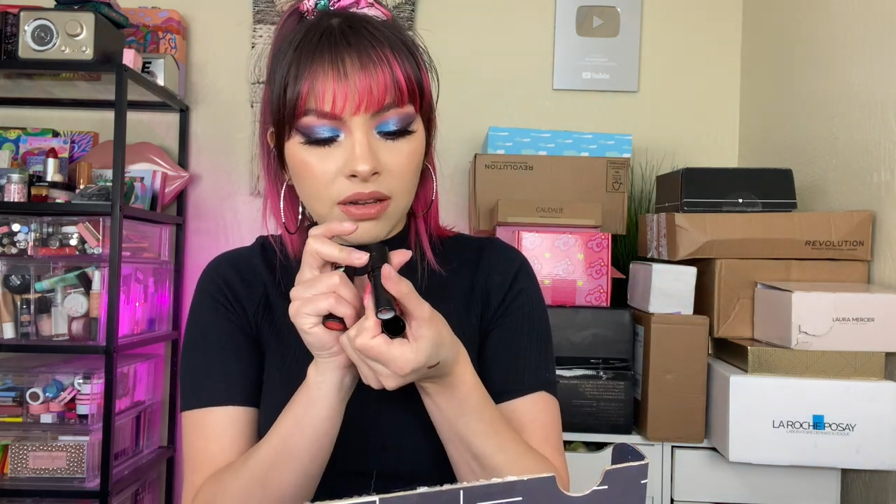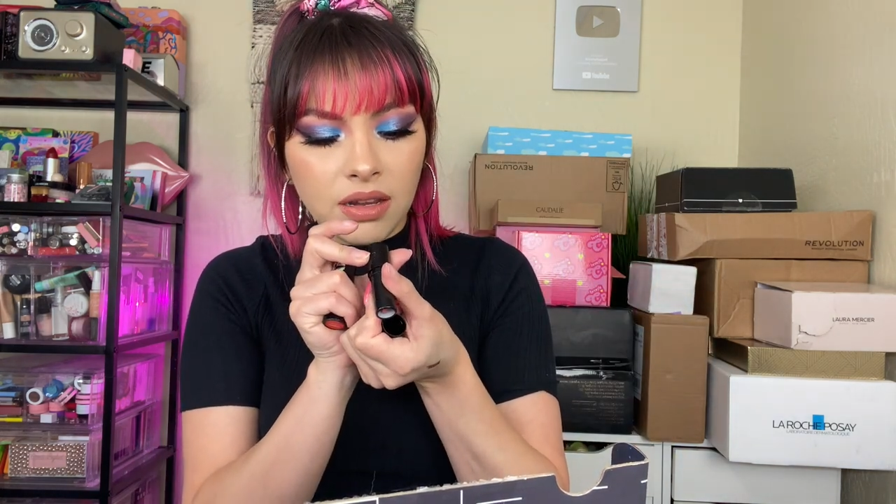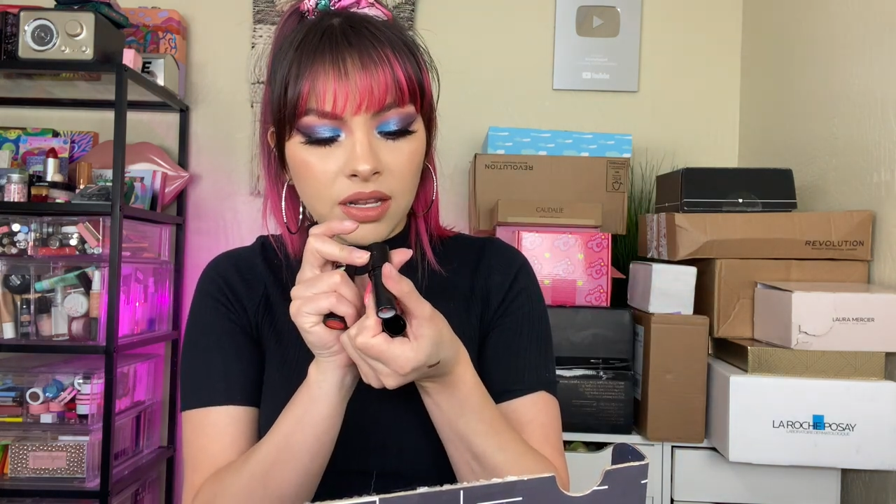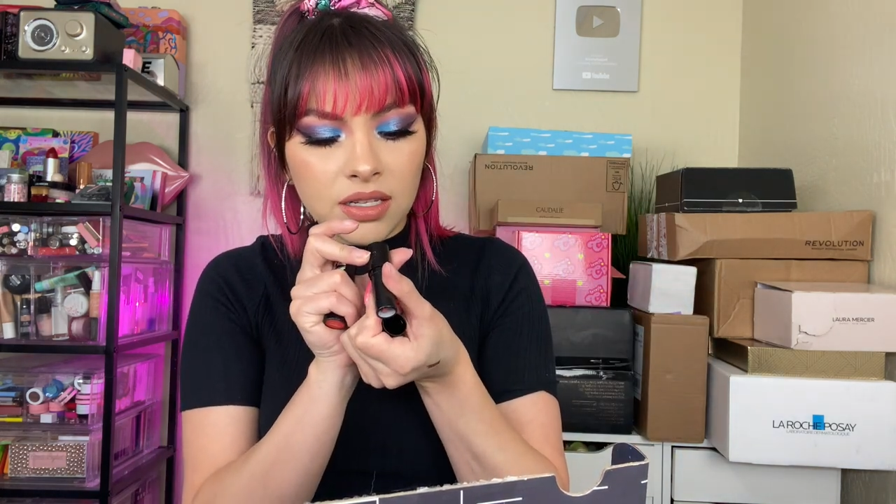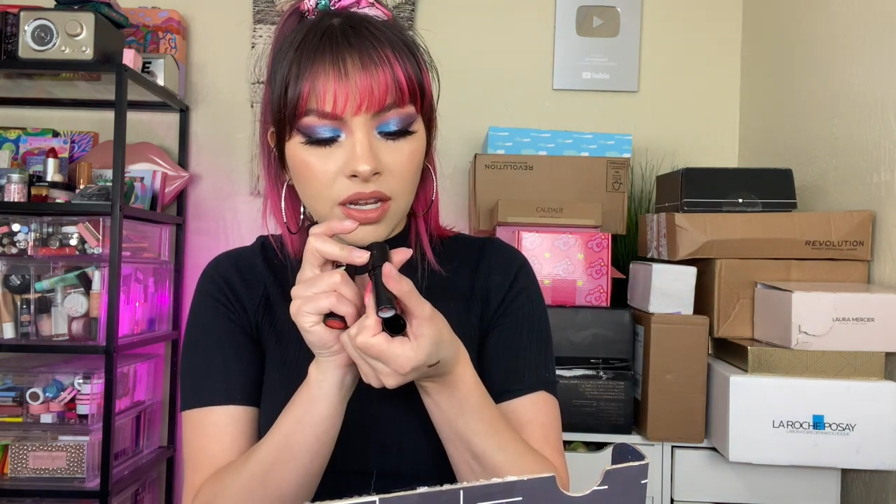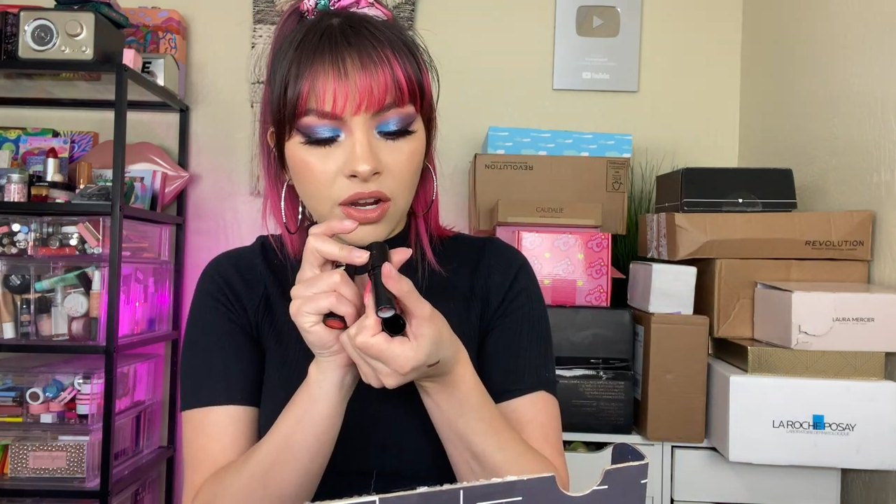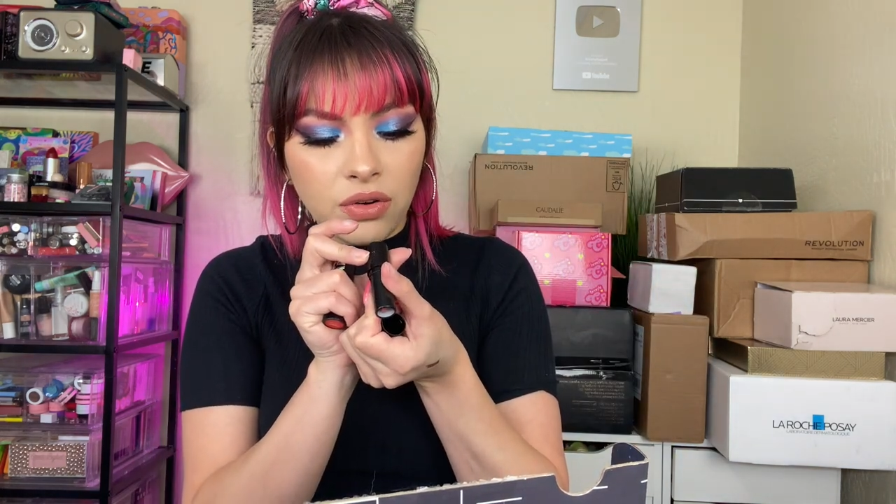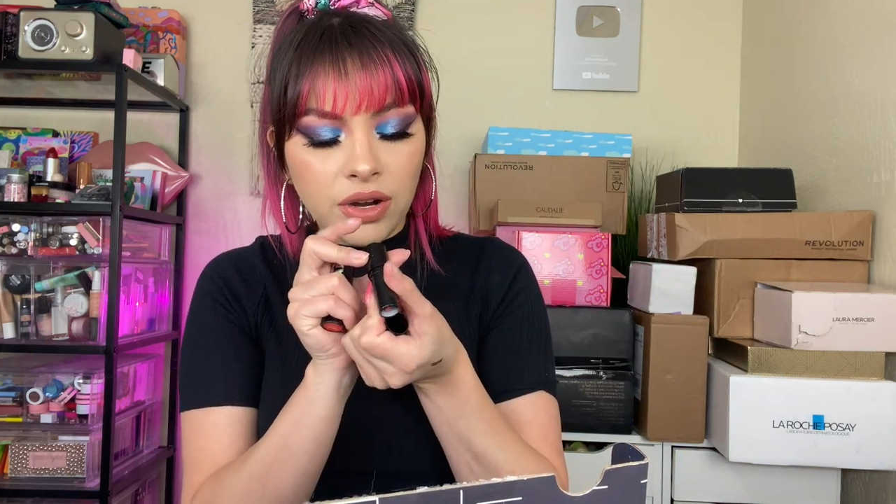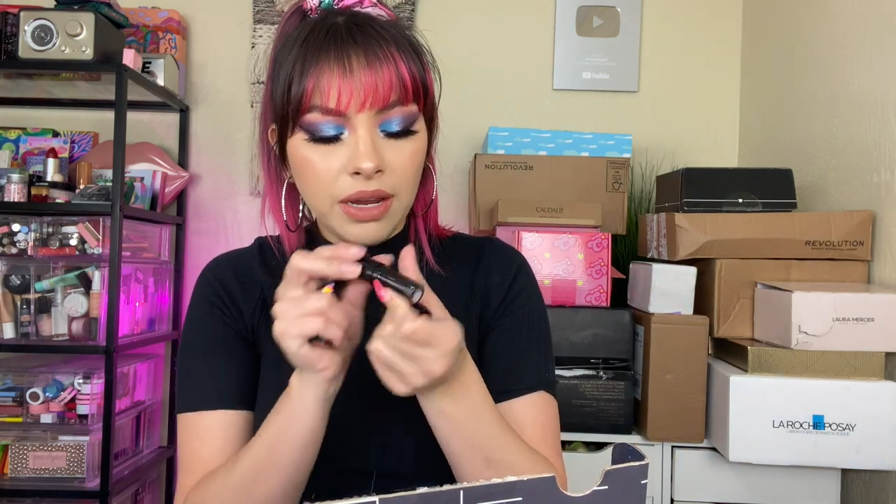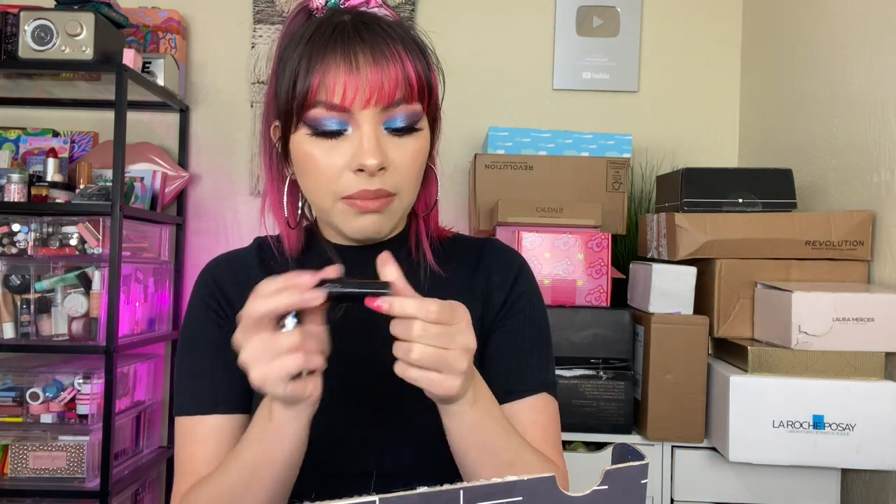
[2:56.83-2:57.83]
It's a
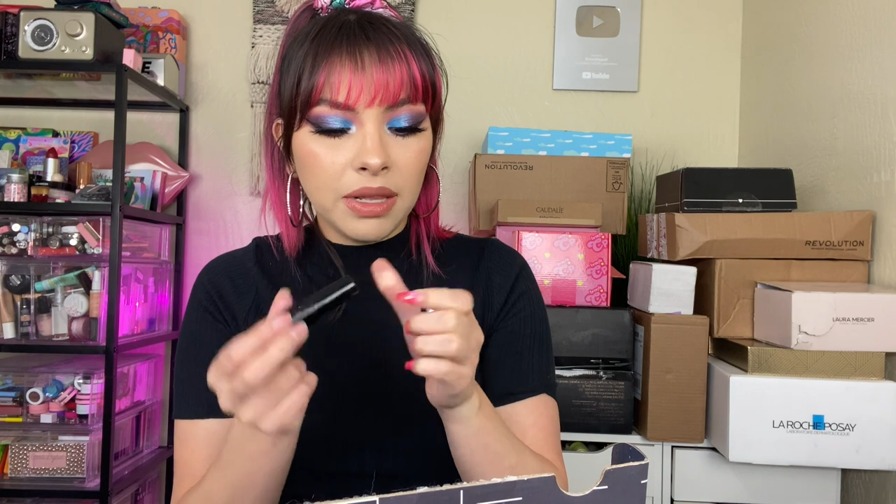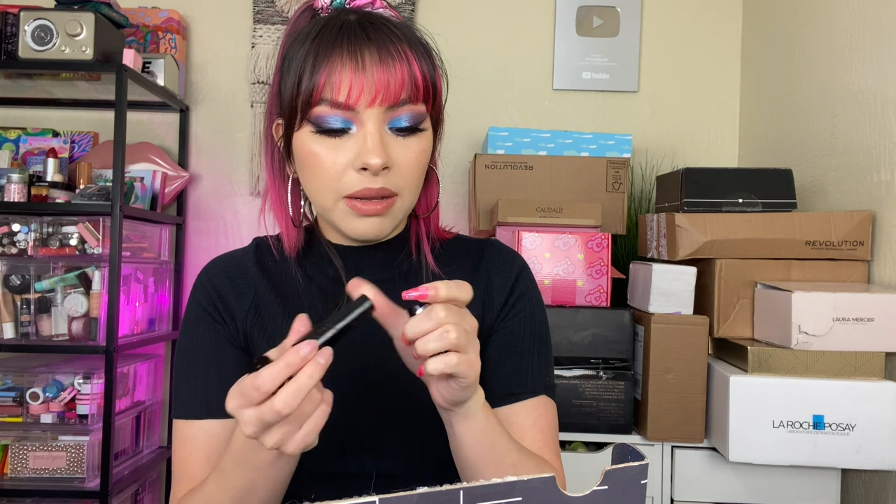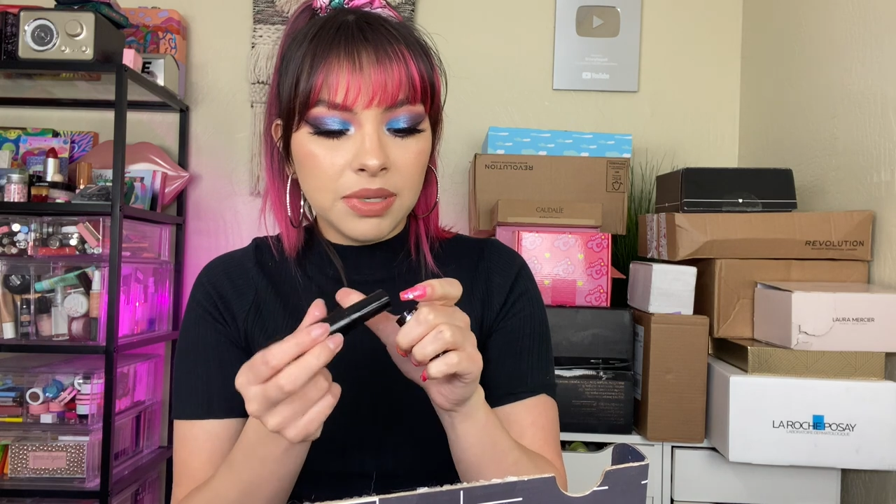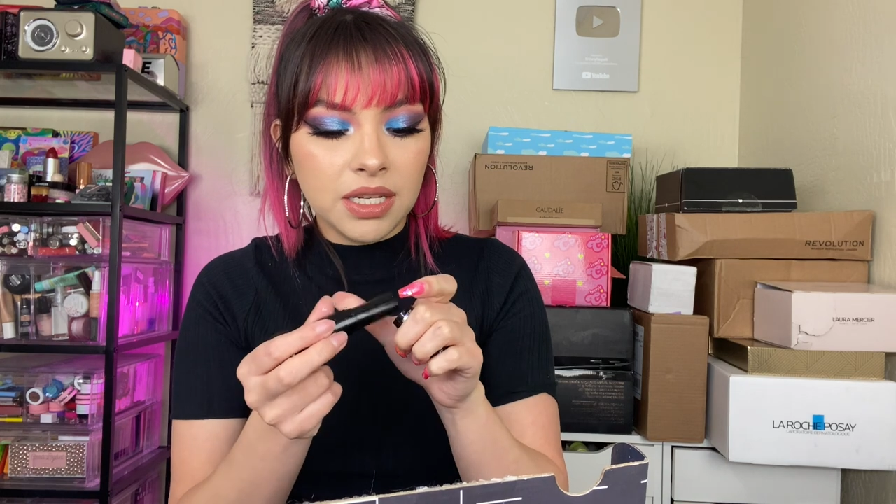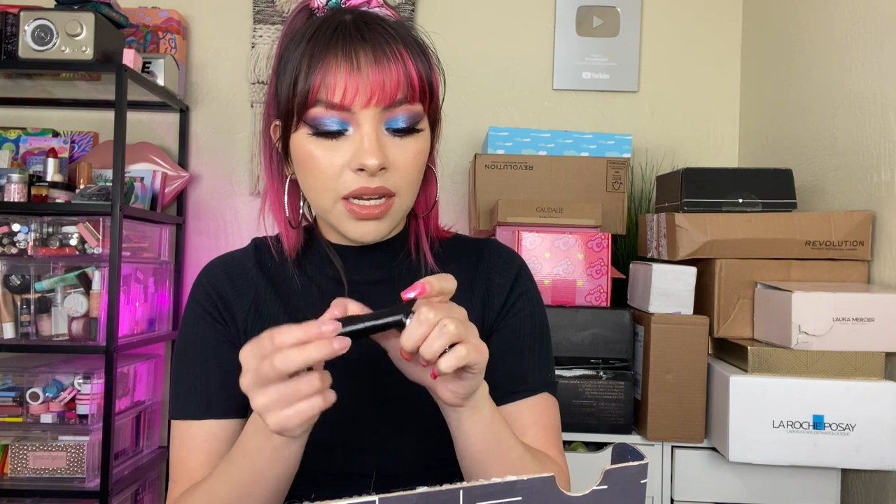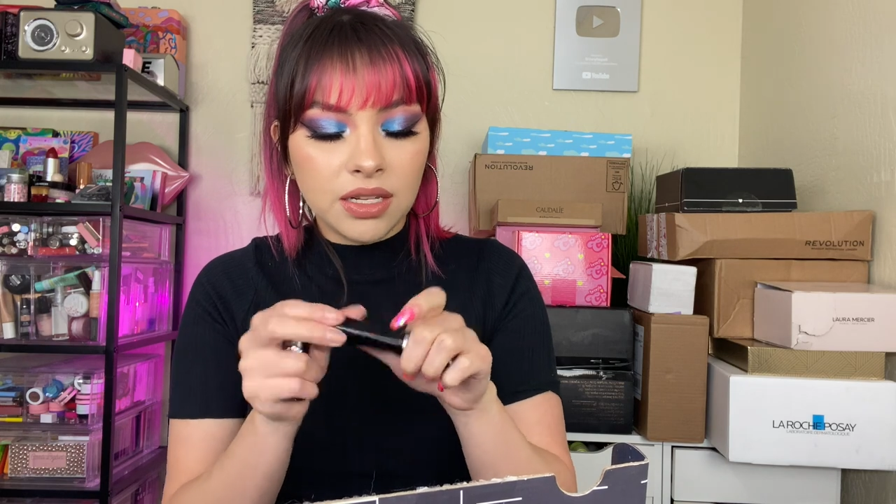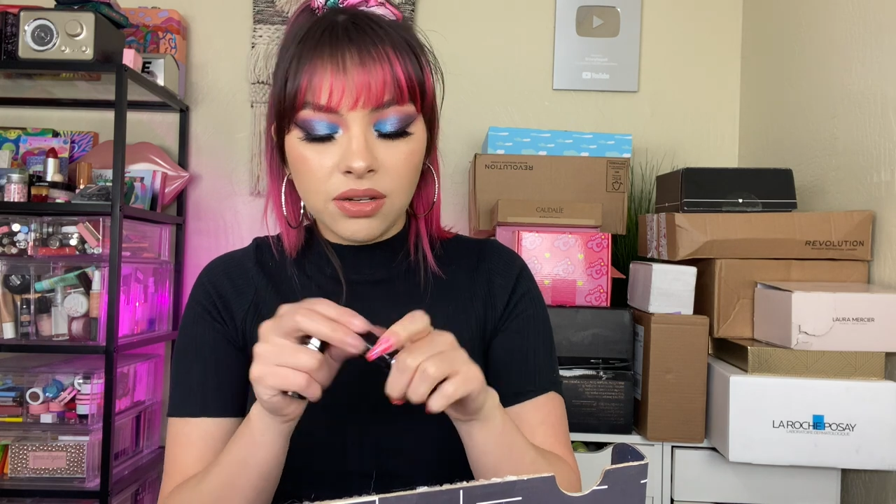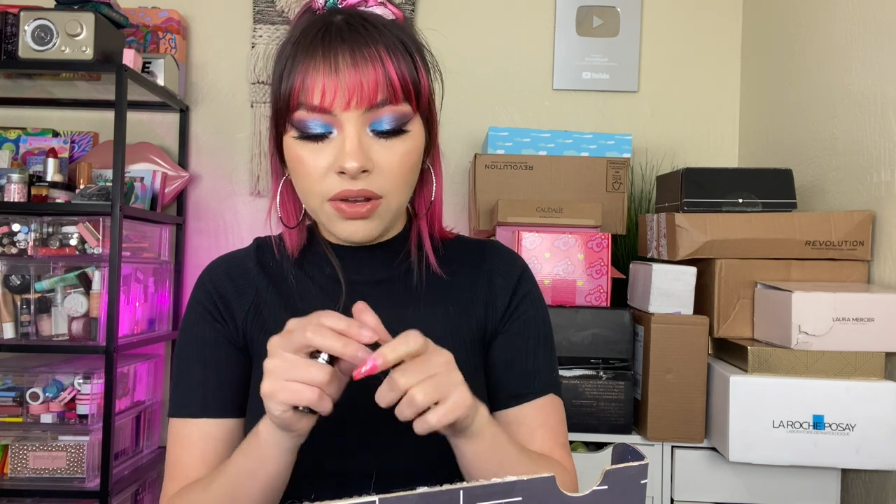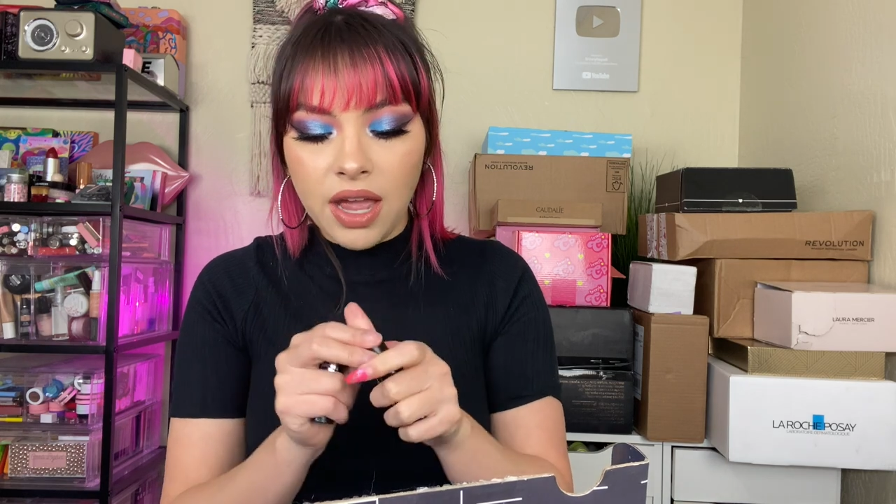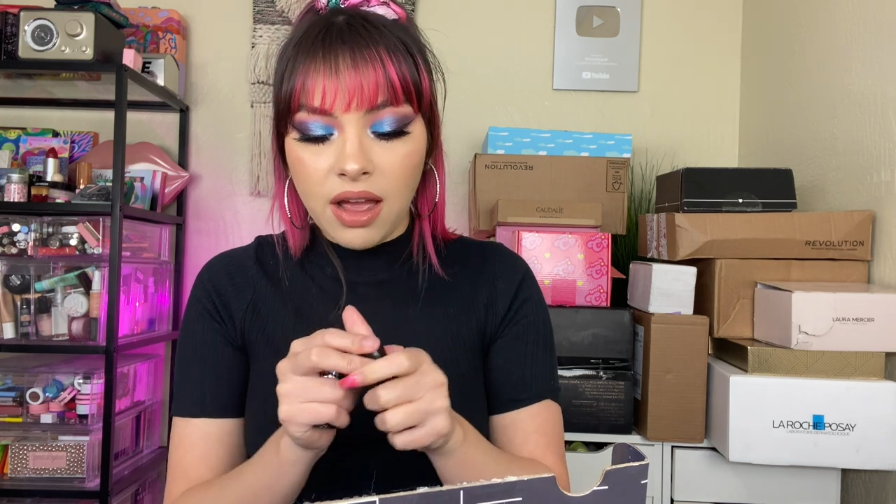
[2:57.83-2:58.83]
cream lipstick,
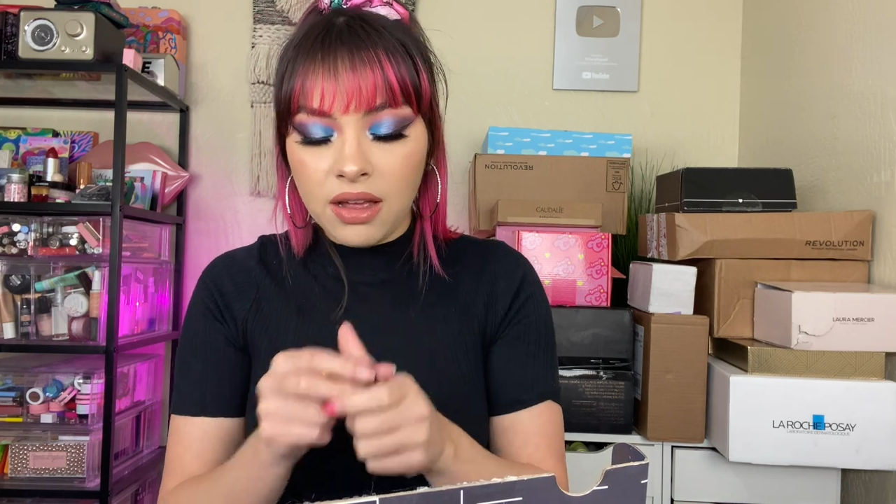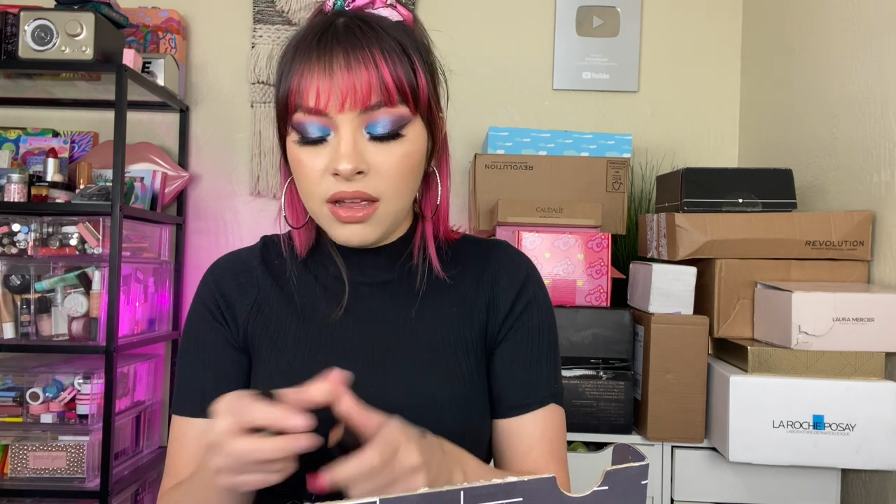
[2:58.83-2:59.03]
so yeah,